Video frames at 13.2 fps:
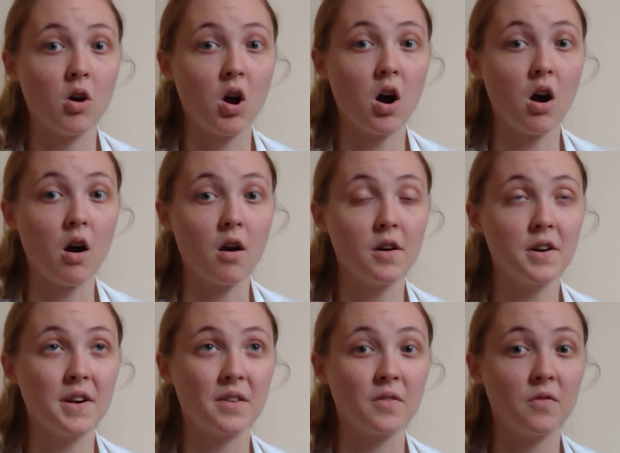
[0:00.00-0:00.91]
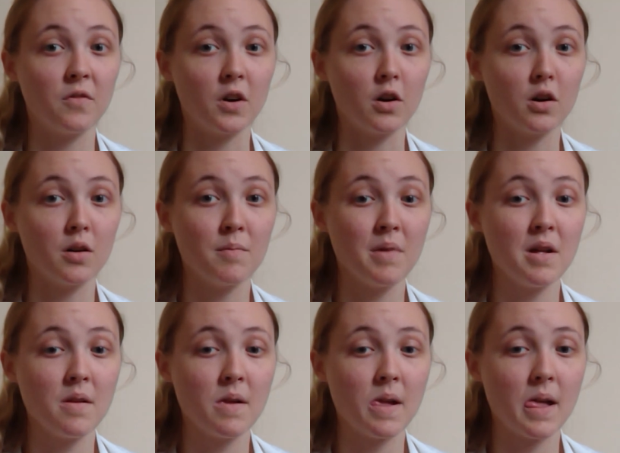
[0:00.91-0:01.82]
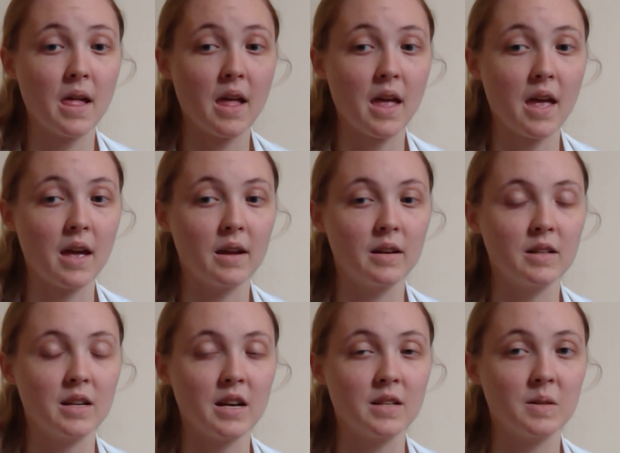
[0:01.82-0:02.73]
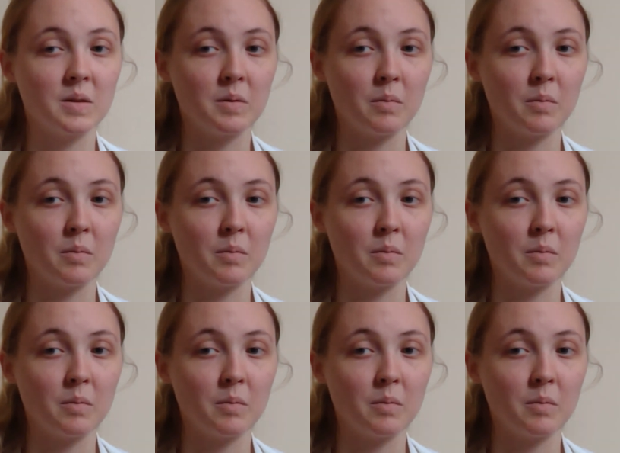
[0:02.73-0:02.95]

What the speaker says: hard and firm, and it's